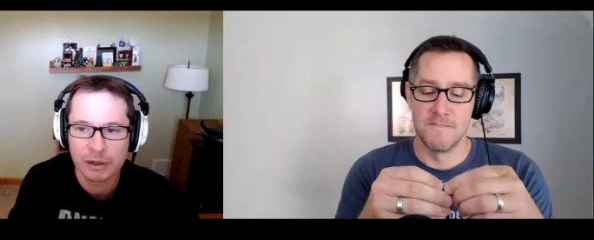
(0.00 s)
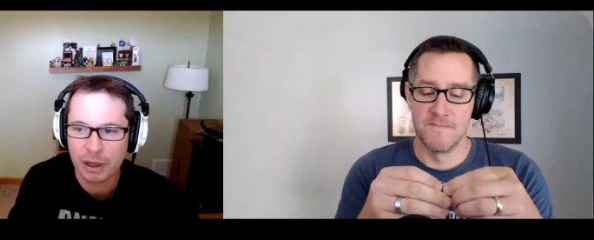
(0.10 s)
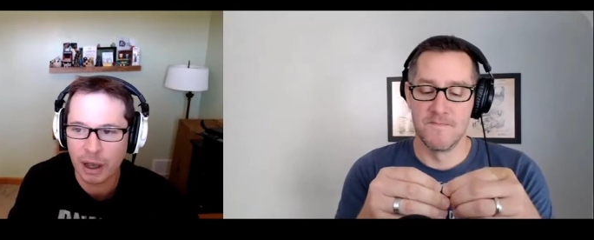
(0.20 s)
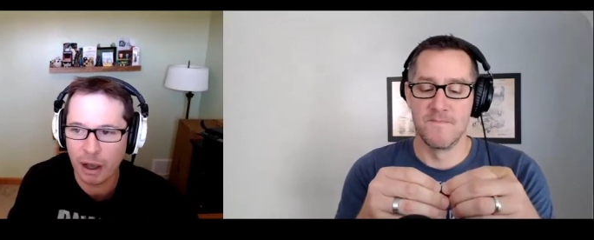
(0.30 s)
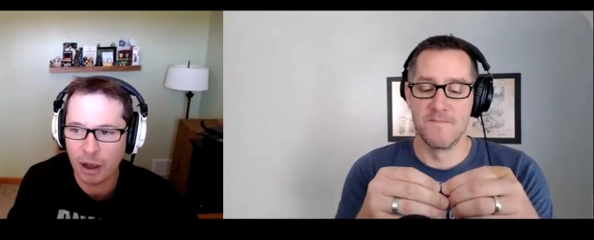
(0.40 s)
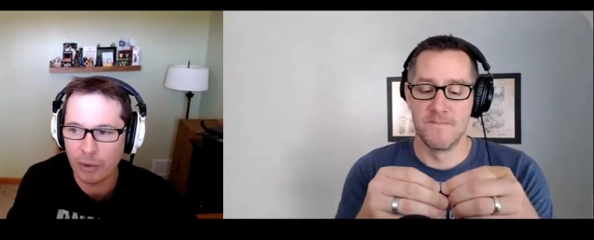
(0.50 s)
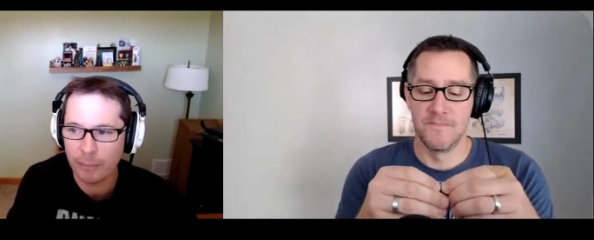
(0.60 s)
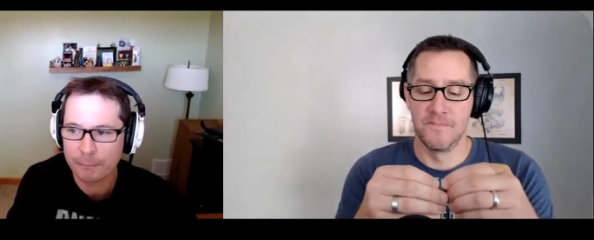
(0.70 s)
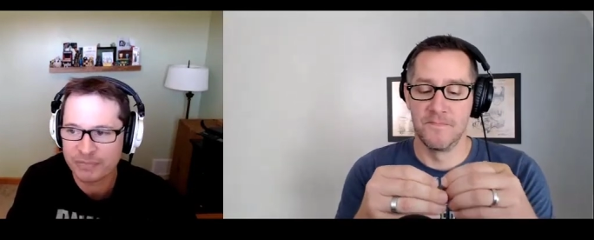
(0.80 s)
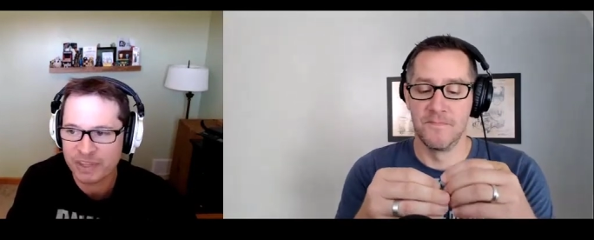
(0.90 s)

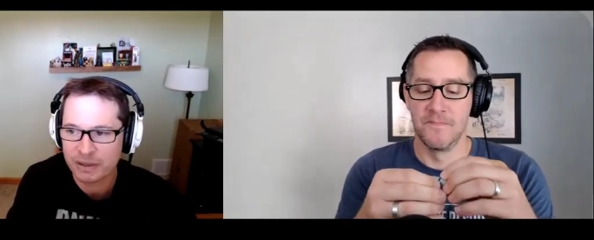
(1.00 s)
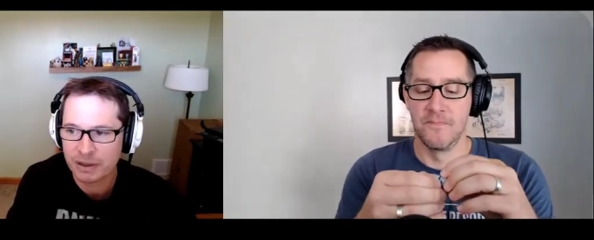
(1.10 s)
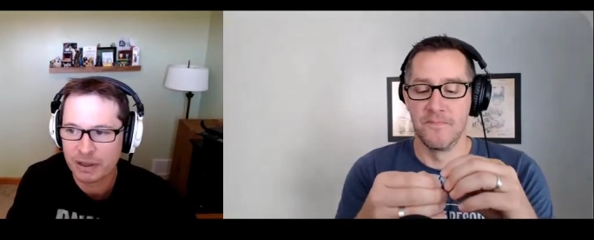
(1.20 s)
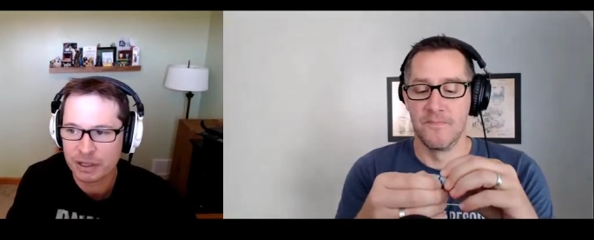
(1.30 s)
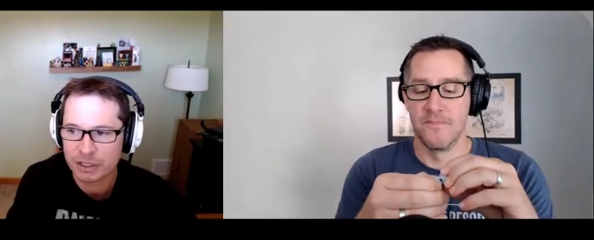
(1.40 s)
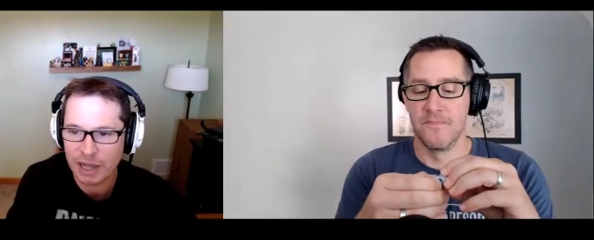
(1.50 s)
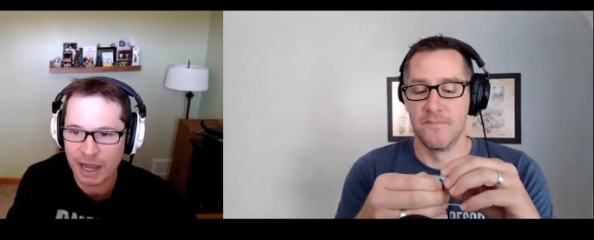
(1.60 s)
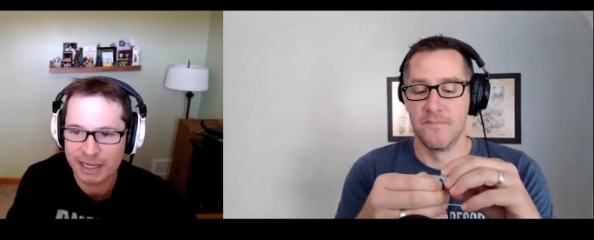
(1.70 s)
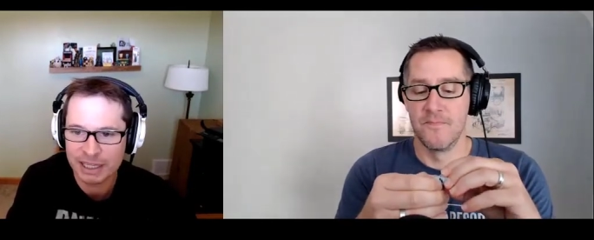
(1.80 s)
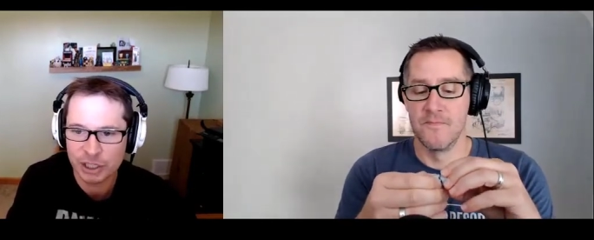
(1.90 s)
Speaker 1: Um, I
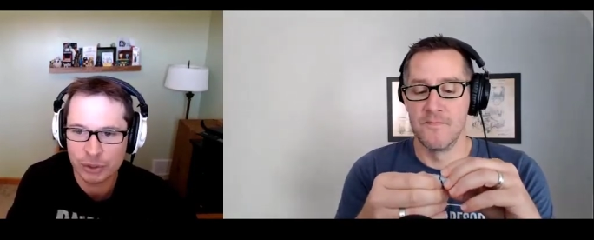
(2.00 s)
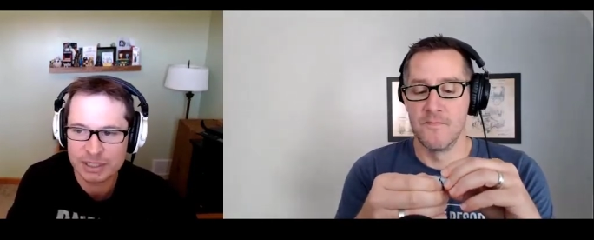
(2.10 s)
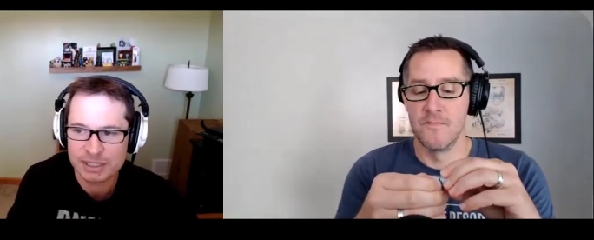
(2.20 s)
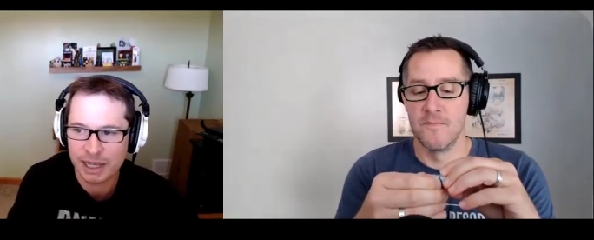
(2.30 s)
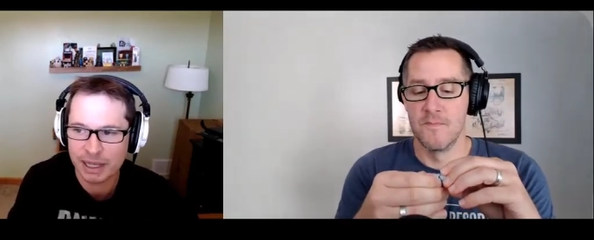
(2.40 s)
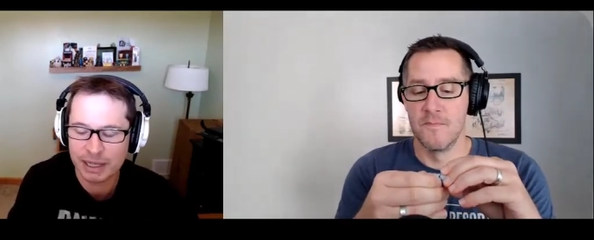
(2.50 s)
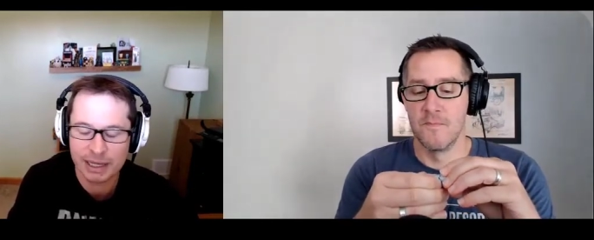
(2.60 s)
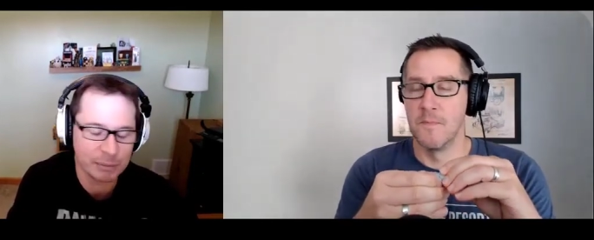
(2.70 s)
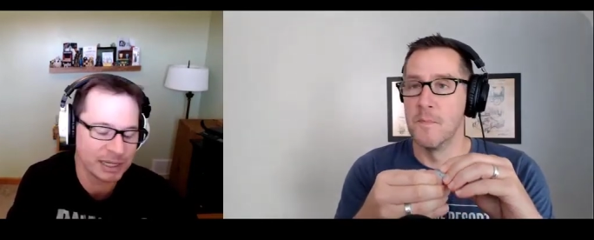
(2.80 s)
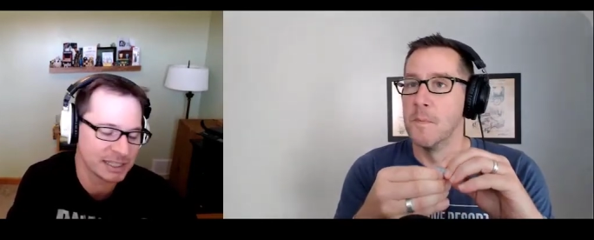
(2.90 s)
need you to say, and
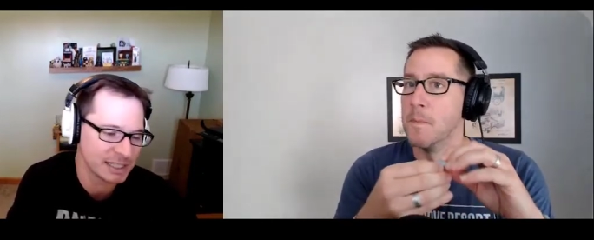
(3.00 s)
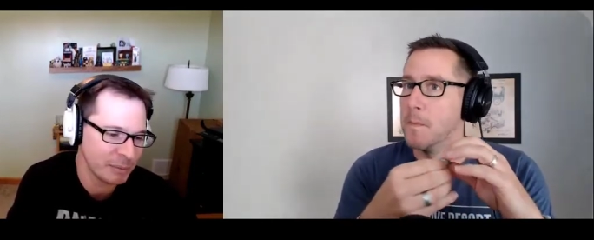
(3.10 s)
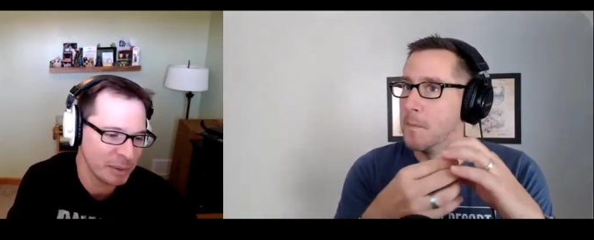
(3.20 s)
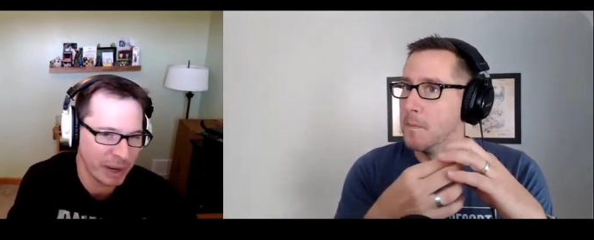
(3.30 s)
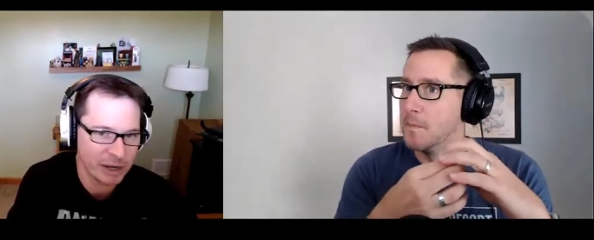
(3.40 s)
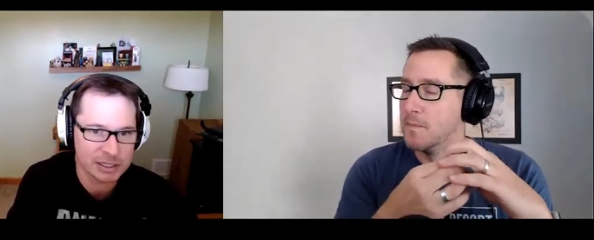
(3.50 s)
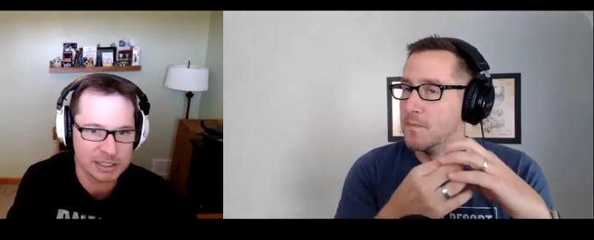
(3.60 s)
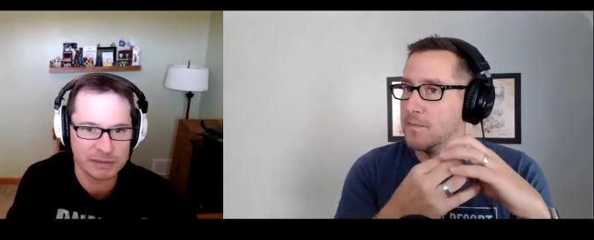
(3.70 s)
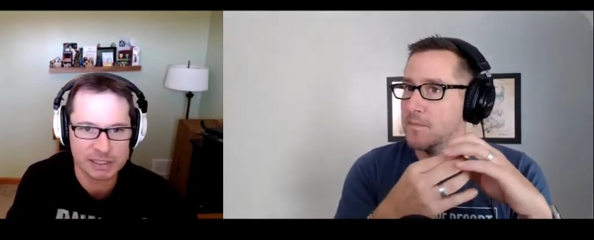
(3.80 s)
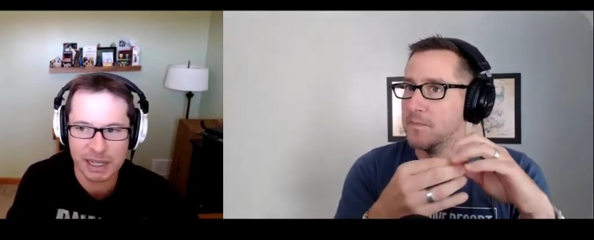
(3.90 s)
I'm gonna I'm embarrassed
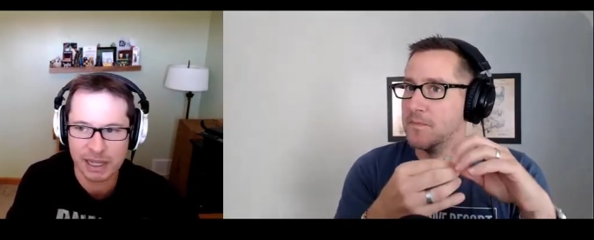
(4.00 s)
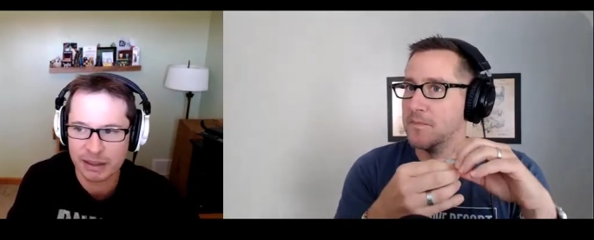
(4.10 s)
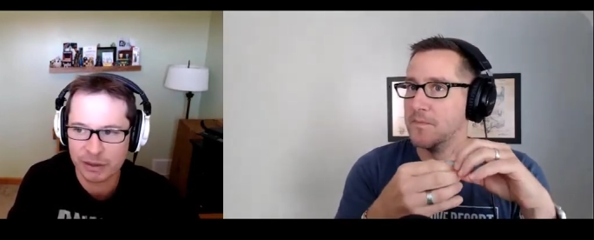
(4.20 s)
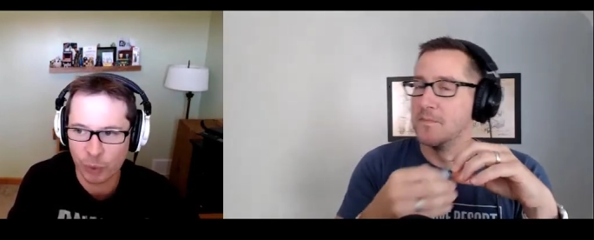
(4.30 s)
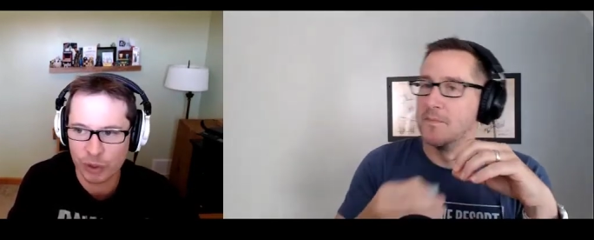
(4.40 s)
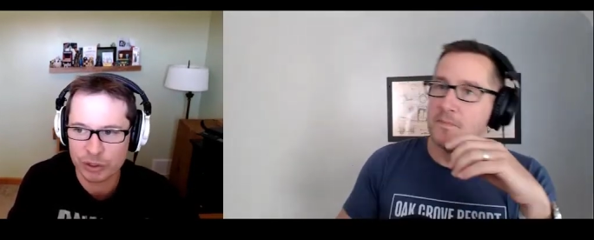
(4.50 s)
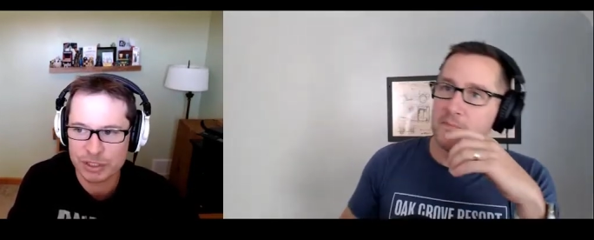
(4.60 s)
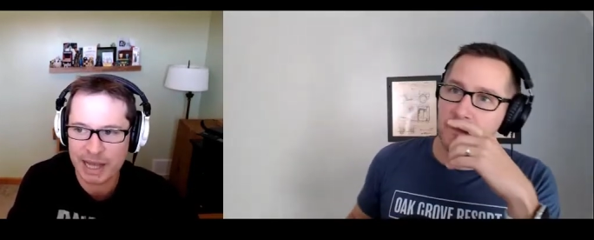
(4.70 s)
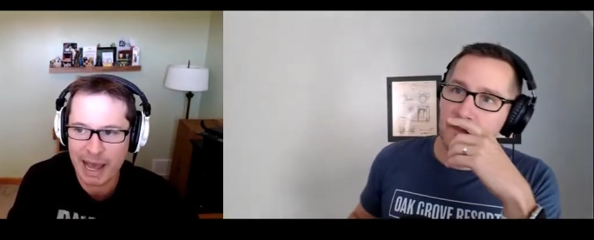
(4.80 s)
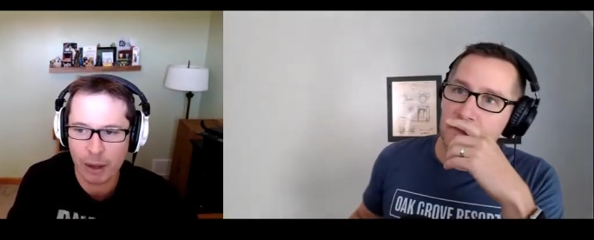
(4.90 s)
even saying it, the words
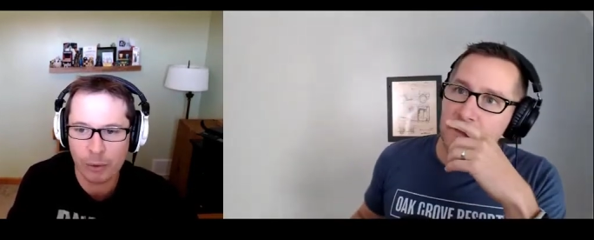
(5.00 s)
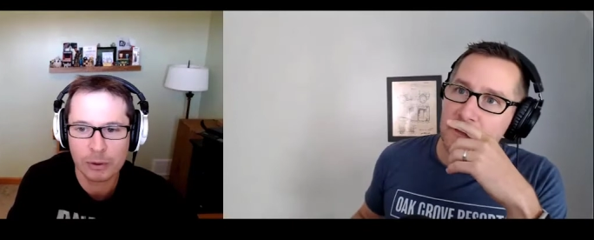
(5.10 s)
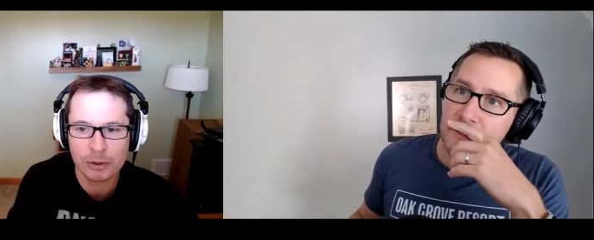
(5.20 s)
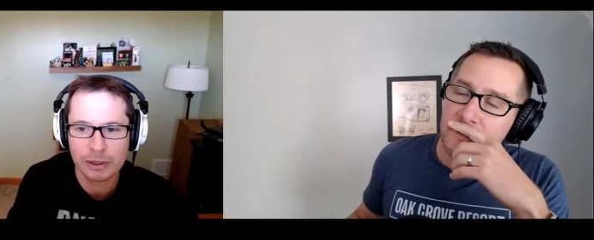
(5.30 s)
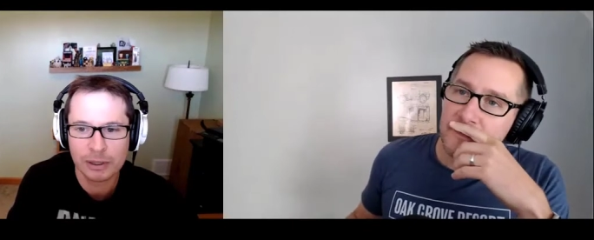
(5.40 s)
towel